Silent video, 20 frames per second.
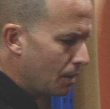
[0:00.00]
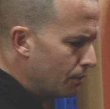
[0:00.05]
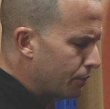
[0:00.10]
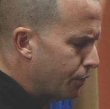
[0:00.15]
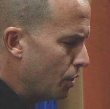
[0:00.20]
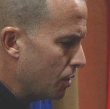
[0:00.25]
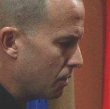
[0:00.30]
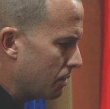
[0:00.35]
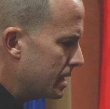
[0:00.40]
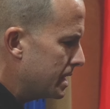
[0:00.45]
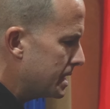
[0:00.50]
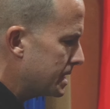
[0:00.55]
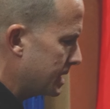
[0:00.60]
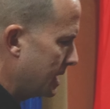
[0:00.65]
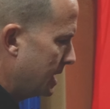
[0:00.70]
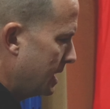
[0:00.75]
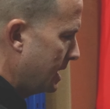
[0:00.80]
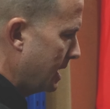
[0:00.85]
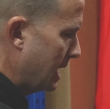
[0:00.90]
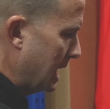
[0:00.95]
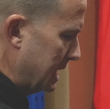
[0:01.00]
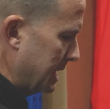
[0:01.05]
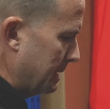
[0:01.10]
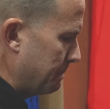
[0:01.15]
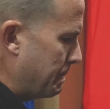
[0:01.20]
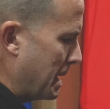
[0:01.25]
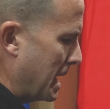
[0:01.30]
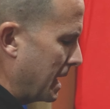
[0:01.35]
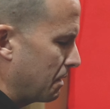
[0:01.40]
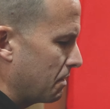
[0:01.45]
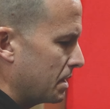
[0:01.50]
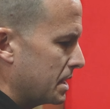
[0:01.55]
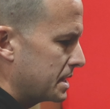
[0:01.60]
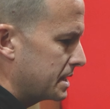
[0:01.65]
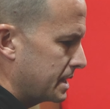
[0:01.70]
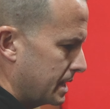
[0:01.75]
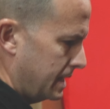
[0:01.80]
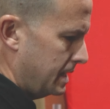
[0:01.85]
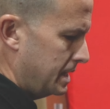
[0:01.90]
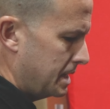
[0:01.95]
footrest and the
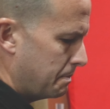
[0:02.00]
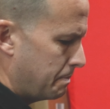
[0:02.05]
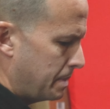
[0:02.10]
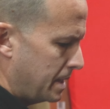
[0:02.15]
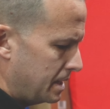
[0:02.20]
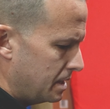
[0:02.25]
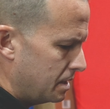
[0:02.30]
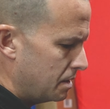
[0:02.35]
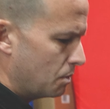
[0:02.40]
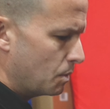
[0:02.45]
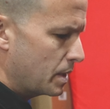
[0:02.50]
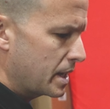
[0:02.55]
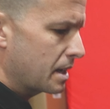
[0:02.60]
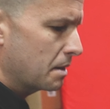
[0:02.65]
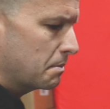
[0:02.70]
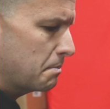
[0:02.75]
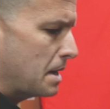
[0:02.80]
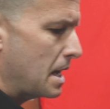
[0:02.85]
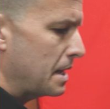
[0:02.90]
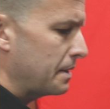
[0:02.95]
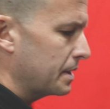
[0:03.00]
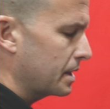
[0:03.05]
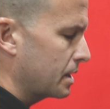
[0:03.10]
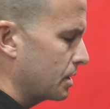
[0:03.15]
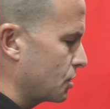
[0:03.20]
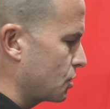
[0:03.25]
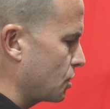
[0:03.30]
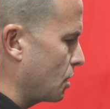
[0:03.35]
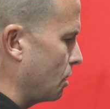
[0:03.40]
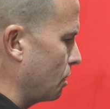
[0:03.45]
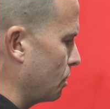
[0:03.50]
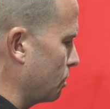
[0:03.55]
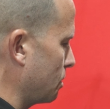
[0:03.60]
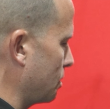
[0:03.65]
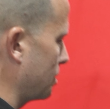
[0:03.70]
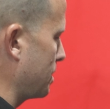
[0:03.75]
backrest are independent. We can mount the controller